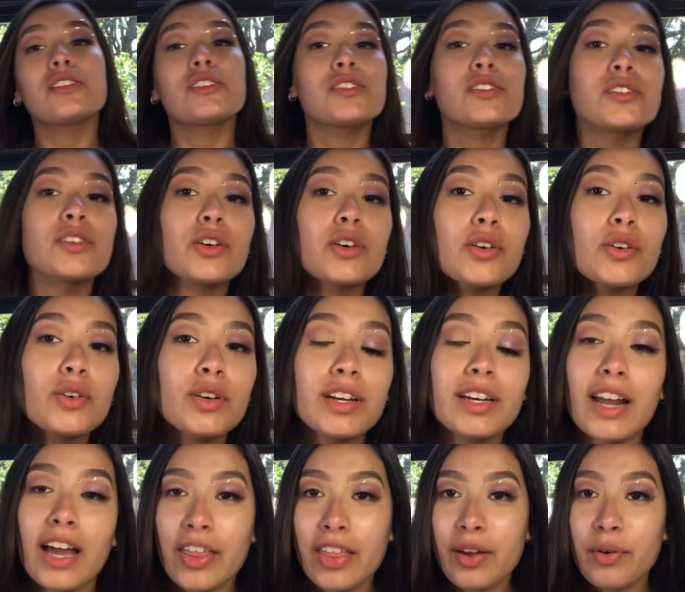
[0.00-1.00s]
So
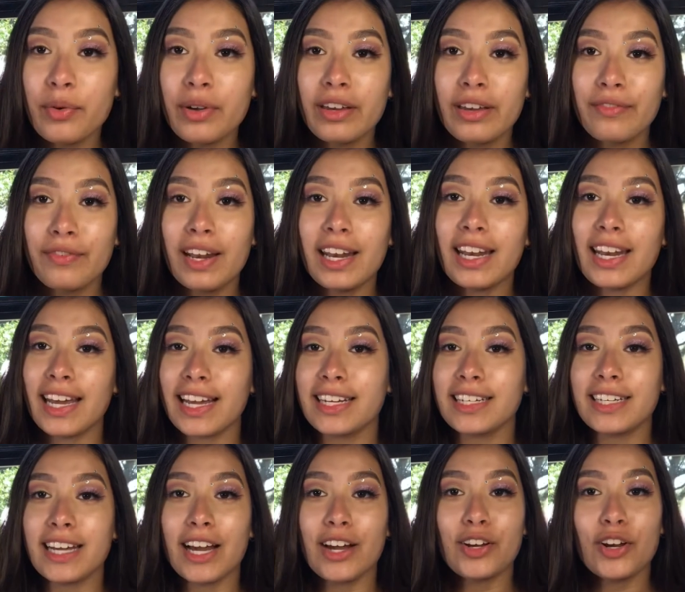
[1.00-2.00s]
now that we've laid
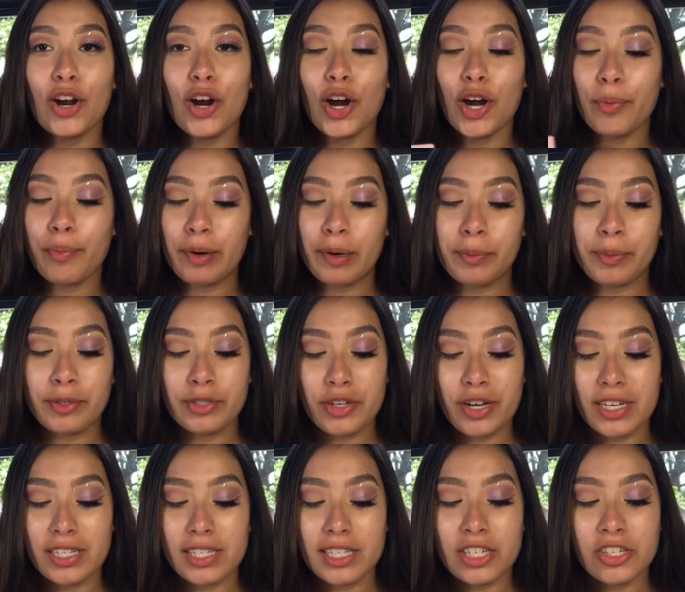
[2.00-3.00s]
down our purple
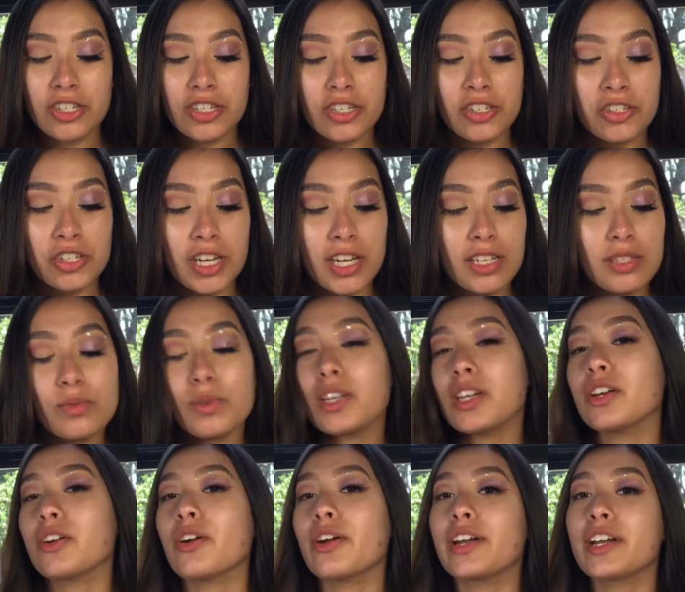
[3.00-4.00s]
transition shades, we
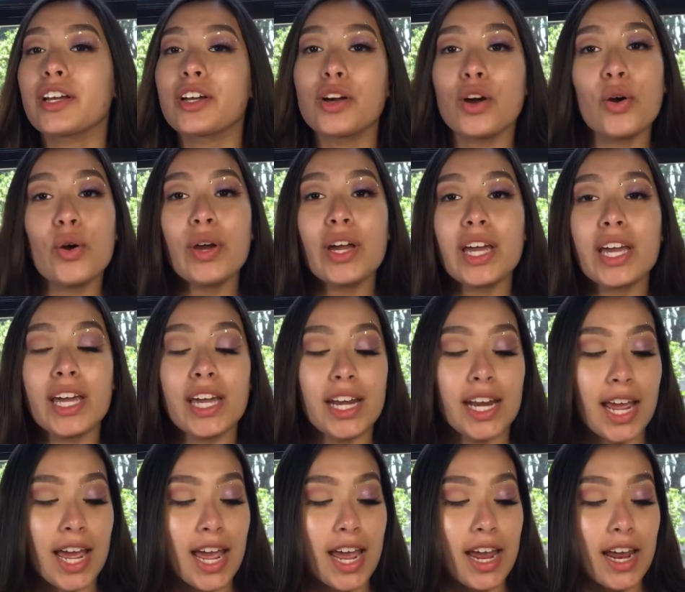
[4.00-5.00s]
can already go in
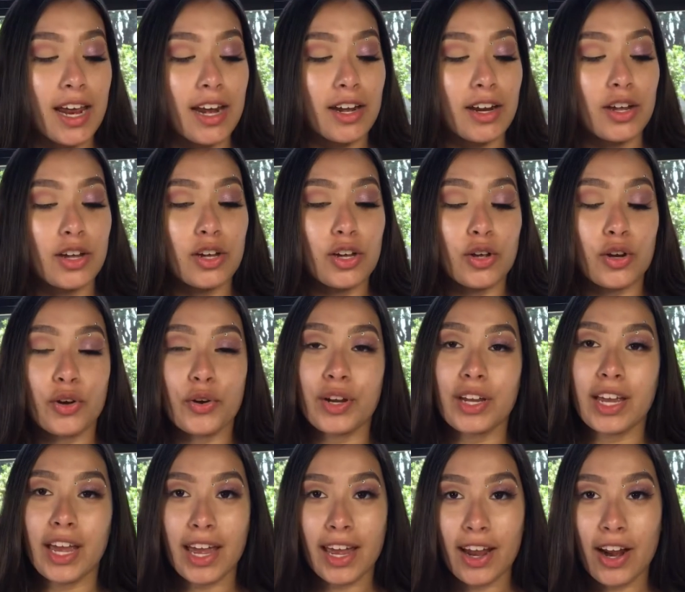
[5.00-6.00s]
and
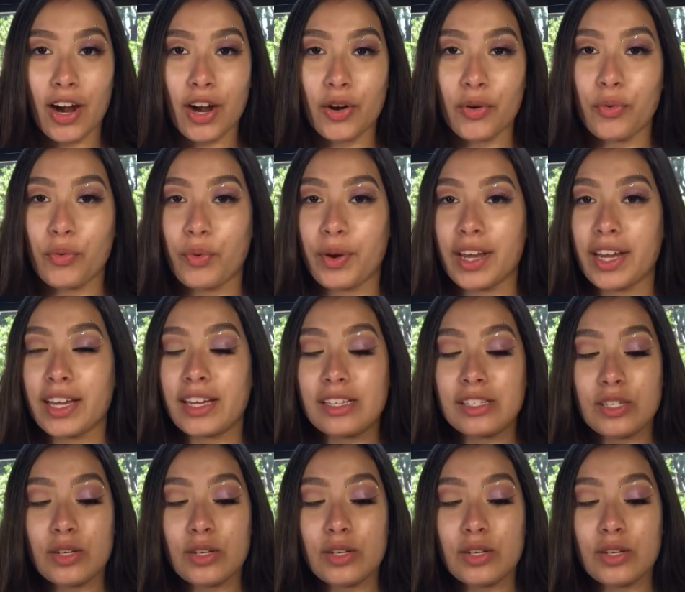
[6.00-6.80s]
create our wings.